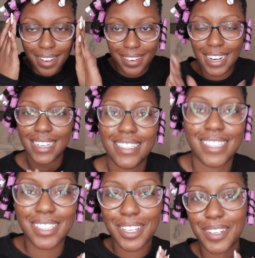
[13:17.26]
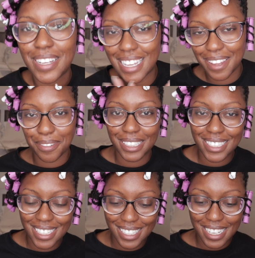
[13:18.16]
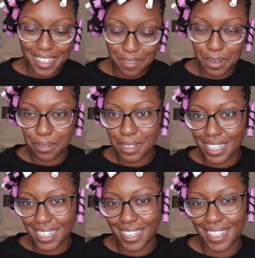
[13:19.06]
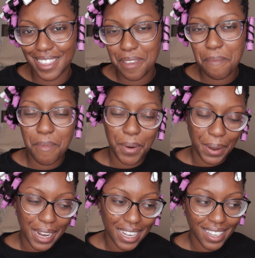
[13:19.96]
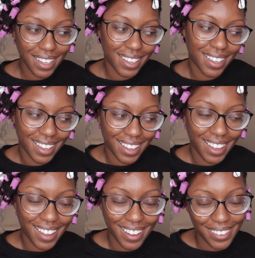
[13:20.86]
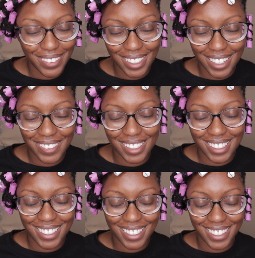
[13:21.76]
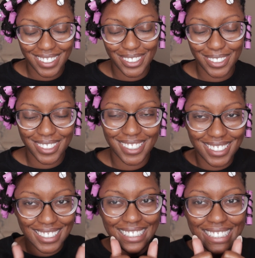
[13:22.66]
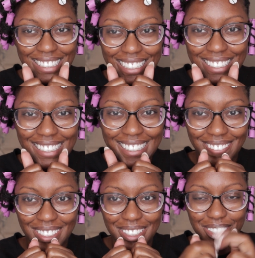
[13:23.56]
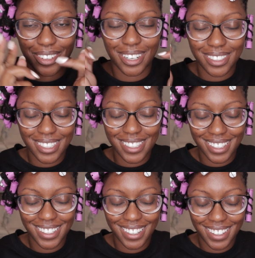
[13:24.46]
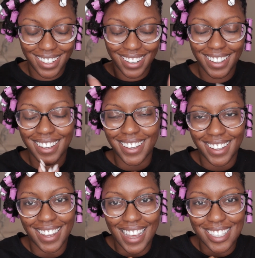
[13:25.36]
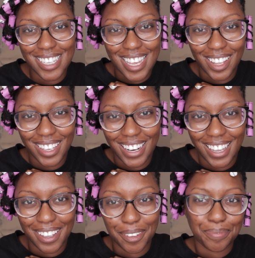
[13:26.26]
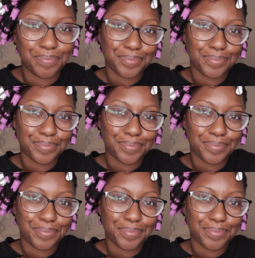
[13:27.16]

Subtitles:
Alright, so I can't wait to see what we get in the morning. Hopefully everything goes good. Fingers crossed. I'll see y'all in the AM.